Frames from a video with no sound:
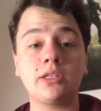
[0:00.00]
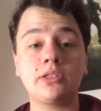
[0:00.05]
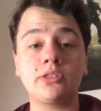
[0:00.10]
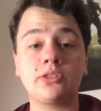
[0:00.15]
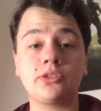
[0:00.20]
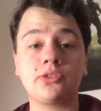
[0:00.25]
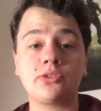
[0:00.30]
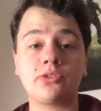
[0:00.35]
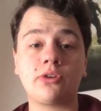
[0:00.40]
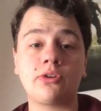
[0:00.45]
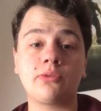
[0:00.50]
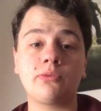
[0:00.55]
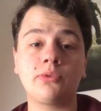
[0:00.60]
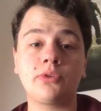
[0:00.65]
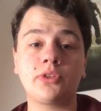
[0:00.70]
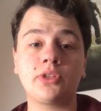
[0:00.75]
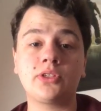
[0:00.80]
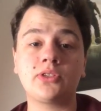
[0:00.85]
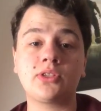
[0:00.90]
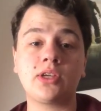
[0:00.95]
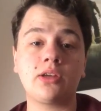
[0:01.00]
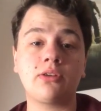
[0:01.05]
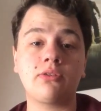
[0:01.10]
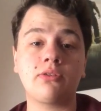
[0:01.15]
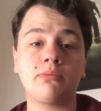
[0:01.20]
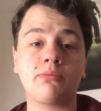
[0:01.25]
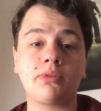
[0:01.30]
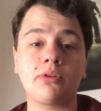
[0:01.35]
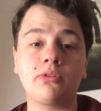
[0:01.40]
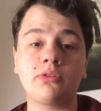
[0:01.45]
and just start with a
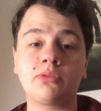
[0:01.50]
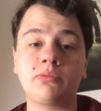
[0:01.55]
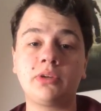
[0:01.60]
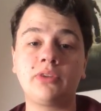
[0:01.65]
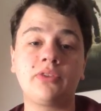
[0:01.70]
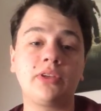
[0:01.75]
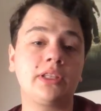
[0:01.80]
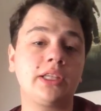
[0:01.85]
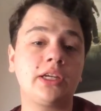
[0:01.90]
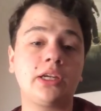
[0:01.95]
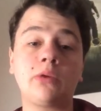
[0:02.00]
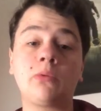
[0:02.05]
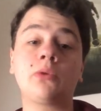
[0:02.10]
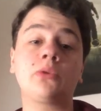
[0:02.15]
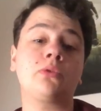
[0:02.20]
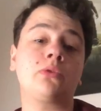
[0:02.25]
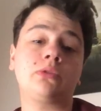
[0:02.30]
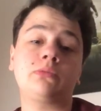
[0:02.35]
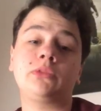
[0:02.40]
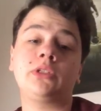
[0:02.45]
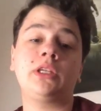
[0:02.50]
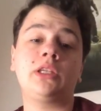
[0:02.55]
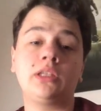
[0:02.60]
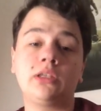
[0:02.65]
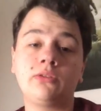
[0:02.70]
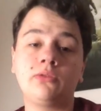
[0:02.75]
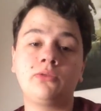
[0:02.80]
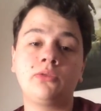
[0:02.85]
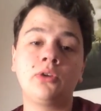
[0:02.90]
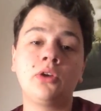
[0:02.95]
standard approach briefing that I would normally
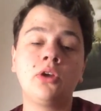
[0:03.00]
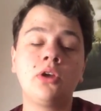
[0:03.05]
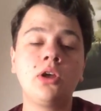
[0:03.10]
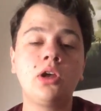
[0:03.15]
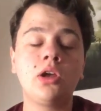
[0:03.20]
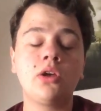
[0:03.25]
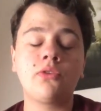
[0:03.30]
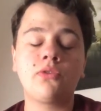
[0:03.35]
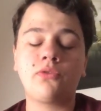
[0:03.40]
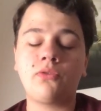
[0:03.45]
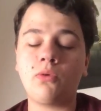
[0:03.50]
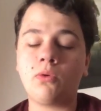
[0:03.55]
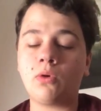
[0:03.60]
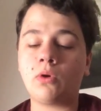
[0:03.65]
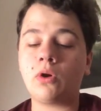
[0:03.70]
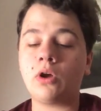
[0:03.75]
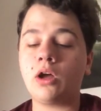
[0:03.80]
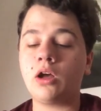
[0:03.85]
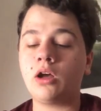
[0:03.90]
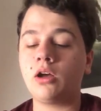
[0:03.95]
give for